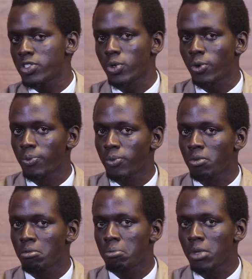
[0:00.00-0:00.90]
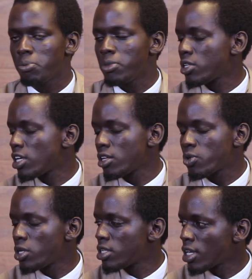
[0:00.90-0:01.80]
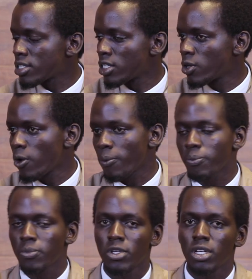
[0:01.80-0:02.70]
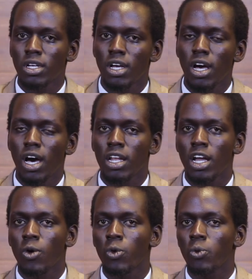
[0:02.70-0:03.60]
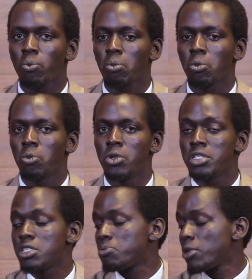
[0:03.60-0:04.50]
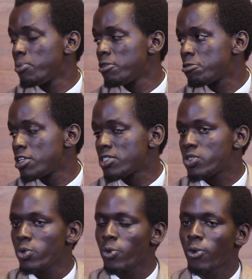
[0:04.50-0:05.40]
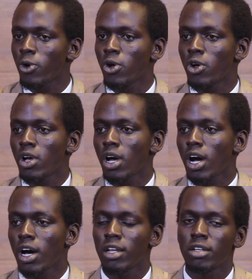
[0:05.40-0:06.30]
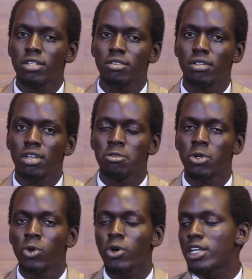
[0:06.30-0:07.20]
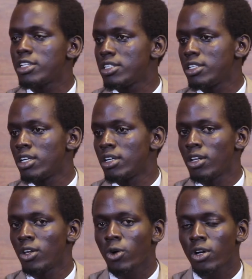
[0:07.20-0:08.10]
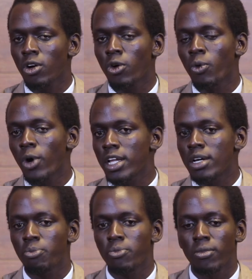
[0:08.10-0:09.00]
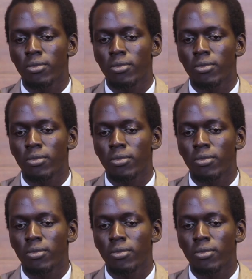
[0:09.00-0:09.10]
it so, maybe 10, 20 years ago. And now this is maybe phase two. And if you look at it in a long or a wider